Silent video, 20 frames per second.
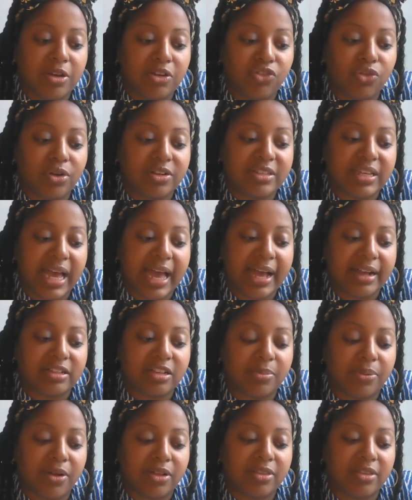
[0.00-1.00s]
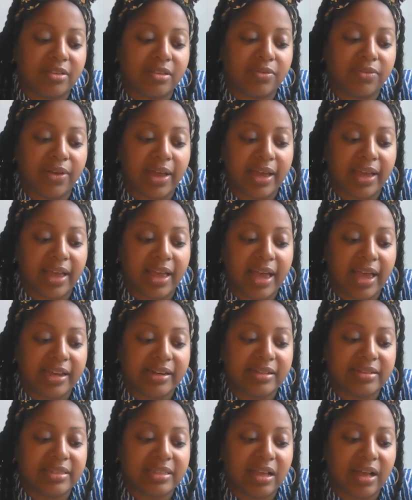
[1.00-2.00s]
Be sure to act upon the divine
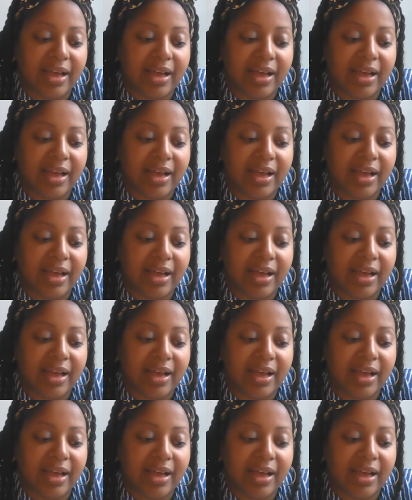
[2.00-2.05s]
guidance